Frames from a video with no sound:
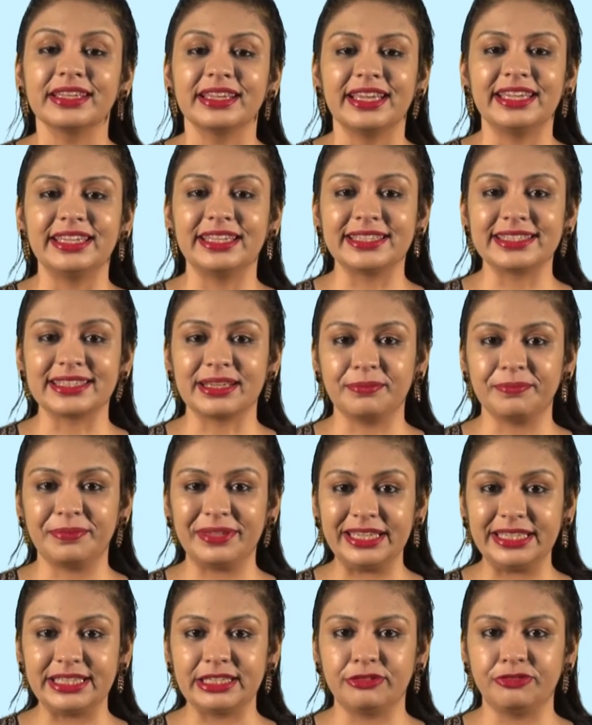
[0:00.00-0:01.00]
In its
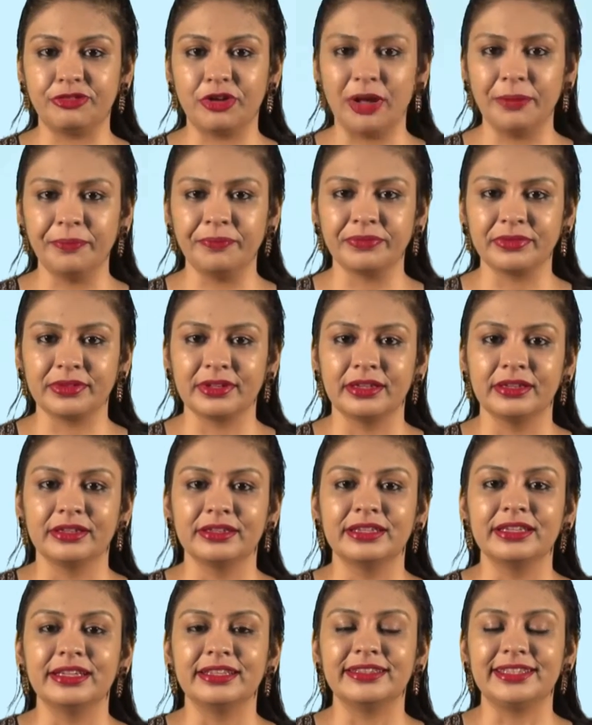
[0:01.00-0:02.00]
completed form,
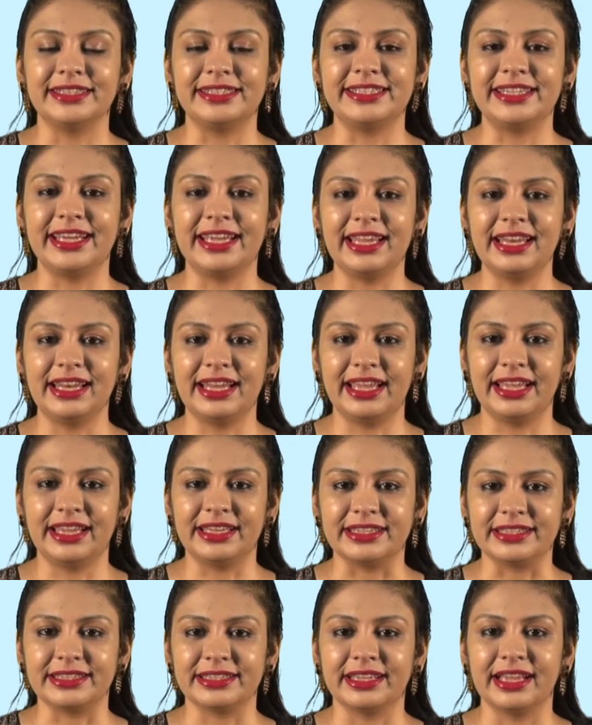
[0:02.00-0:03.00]
the tail
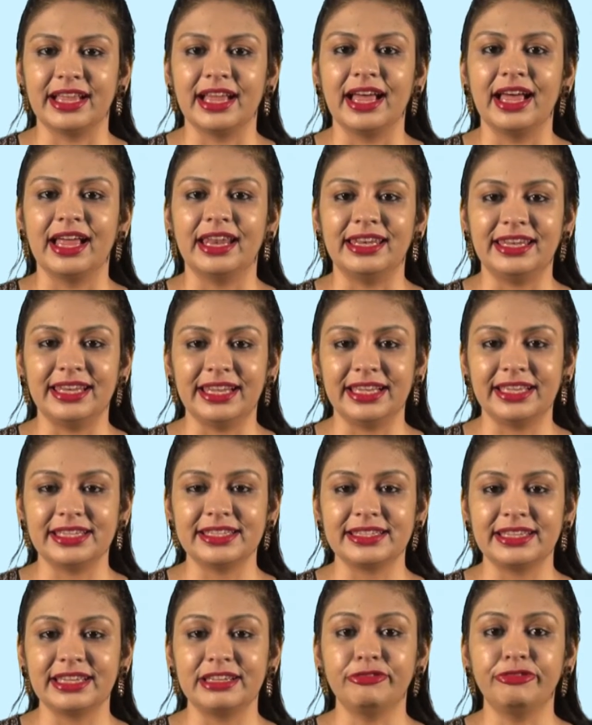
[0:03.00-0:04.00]
end
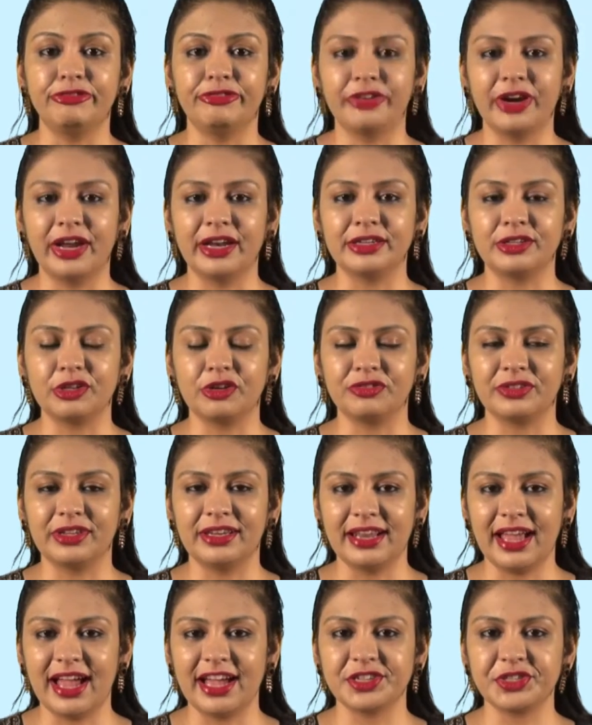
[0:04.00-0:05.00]
lays in front of the
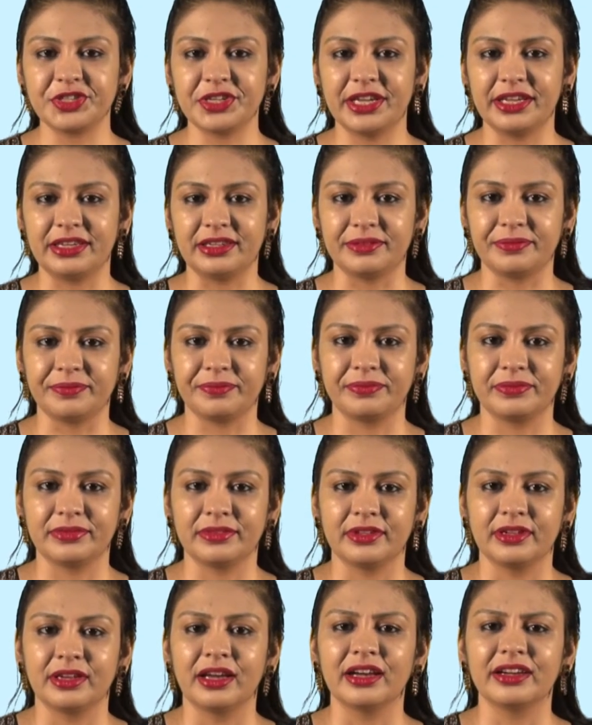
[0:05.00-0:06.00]
large end,
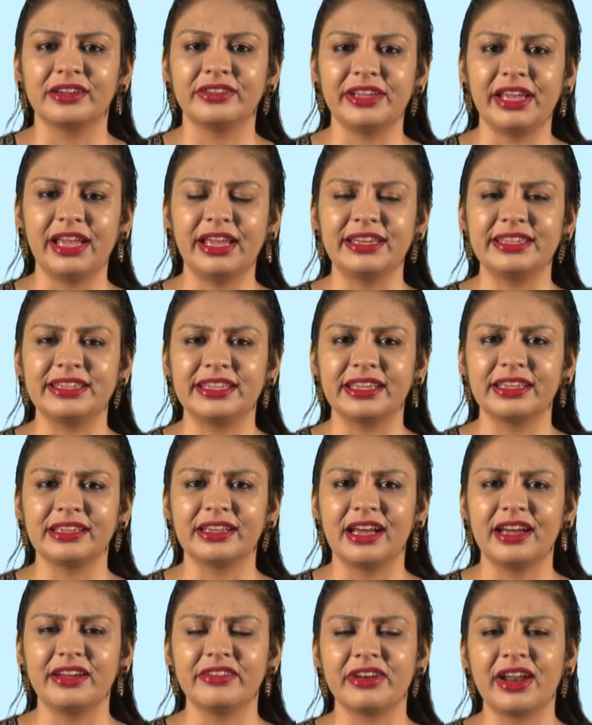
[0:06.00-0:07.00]
creating
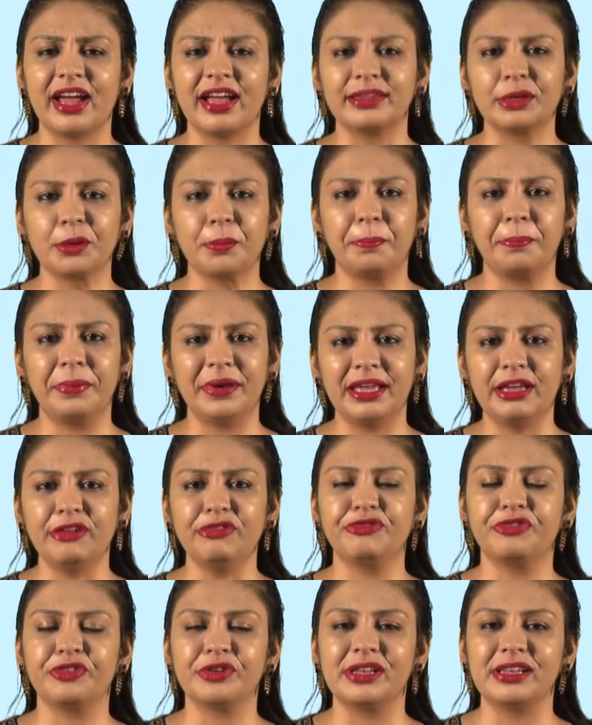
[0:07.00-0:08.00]
a rather
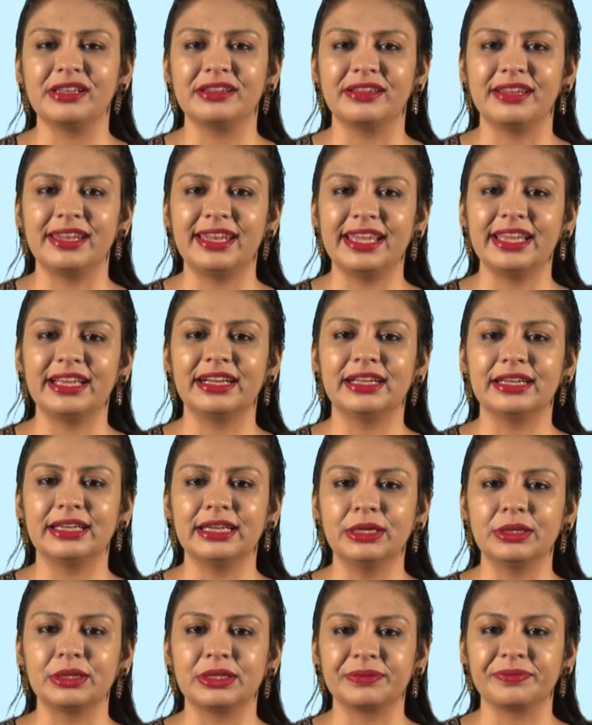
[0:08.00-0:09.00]
playful layered
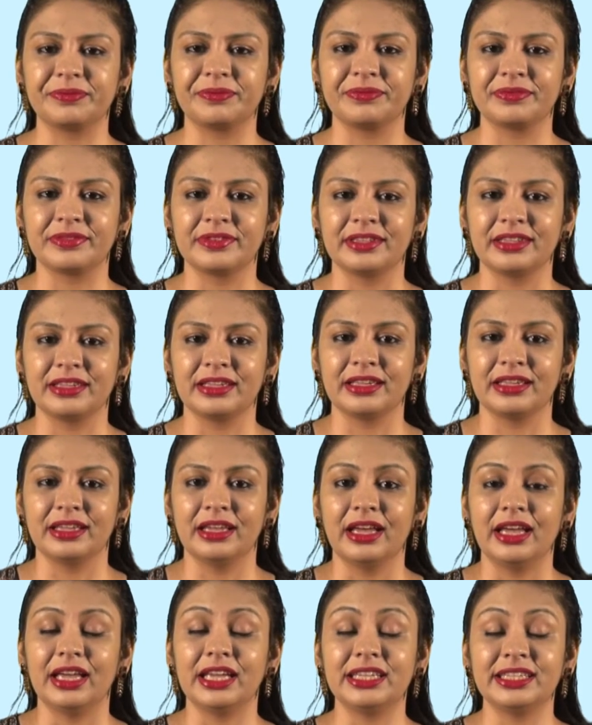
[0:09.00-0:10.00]
look.
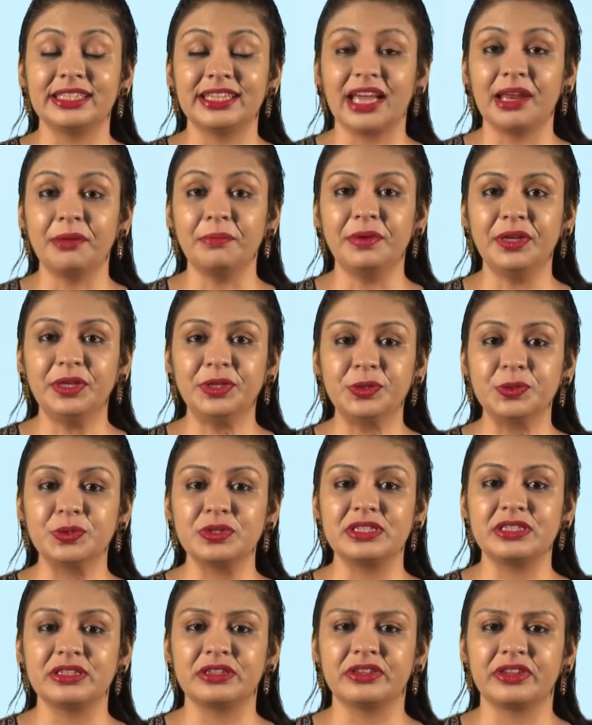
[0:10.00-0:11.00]
It can be
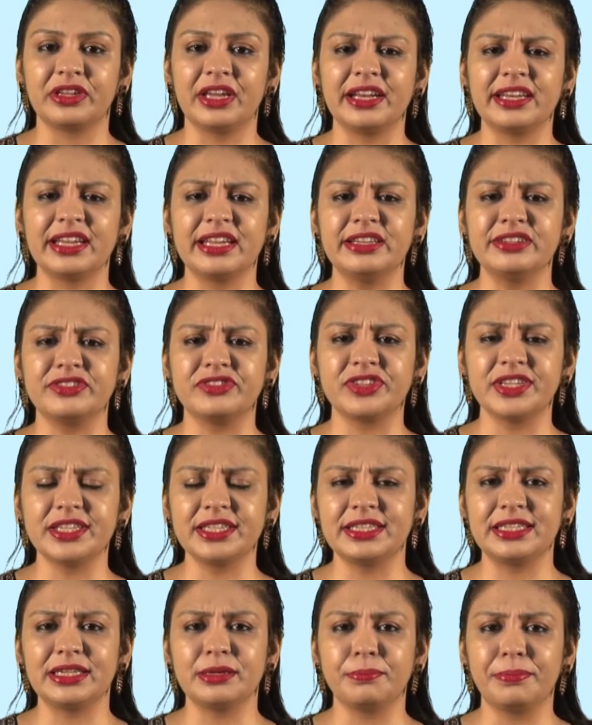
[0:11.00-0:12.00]
used to create
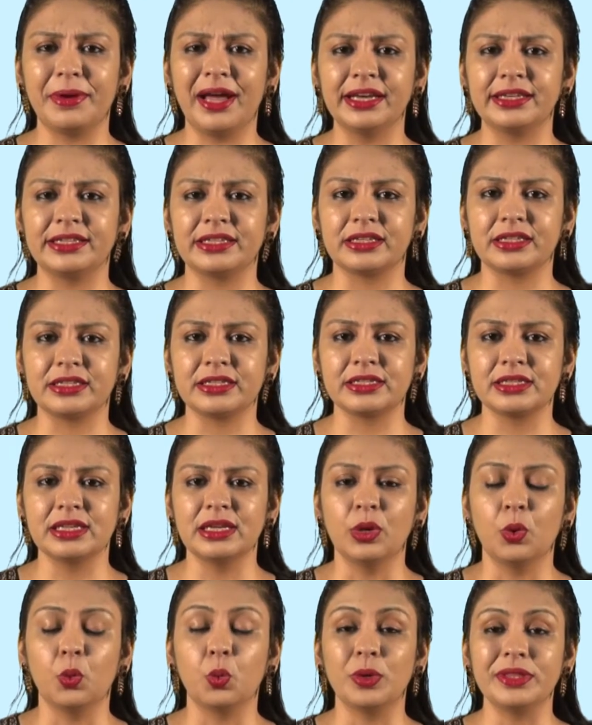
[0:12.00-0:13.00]
interesting patterns
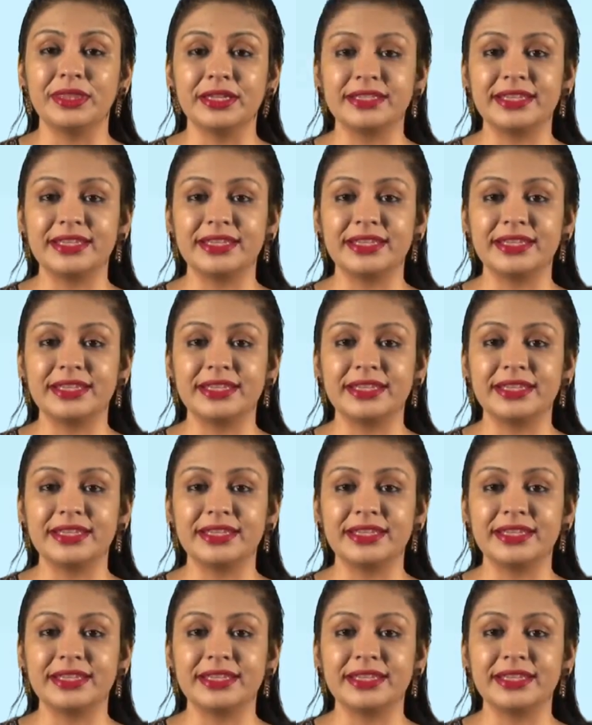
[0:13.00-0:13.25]
with a